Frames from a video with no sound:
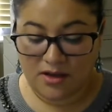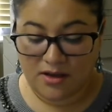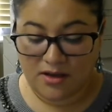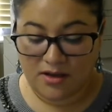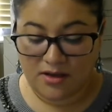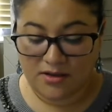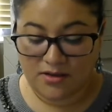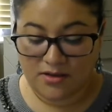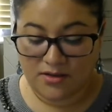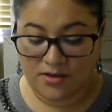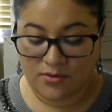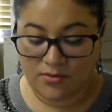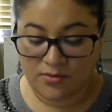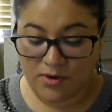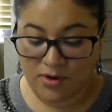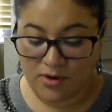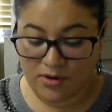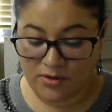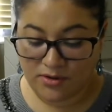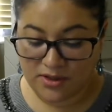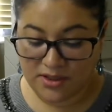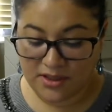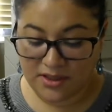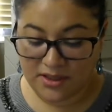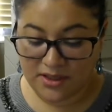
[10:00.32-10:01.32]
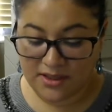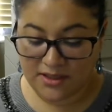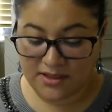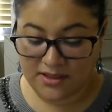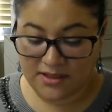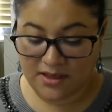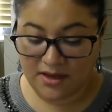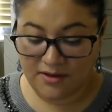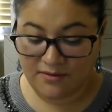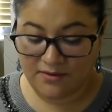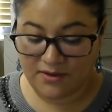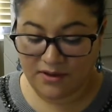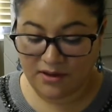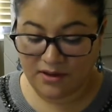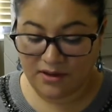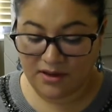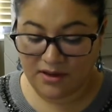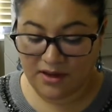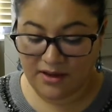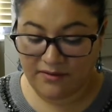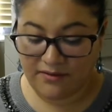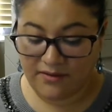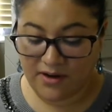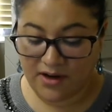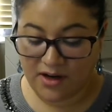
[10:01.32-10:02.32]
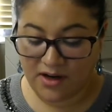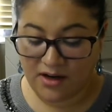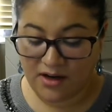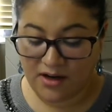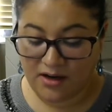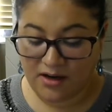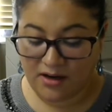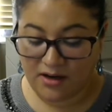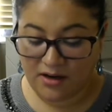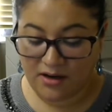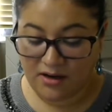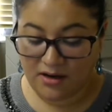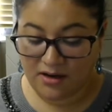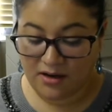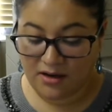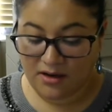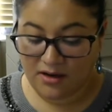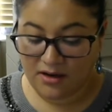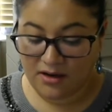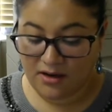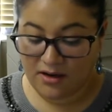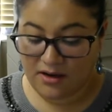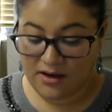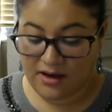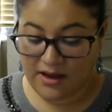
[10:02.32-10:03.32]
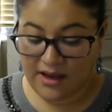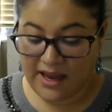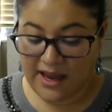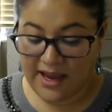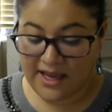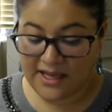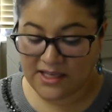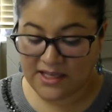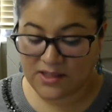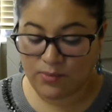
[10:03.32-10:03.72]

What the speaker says: cirrhosis of the liver and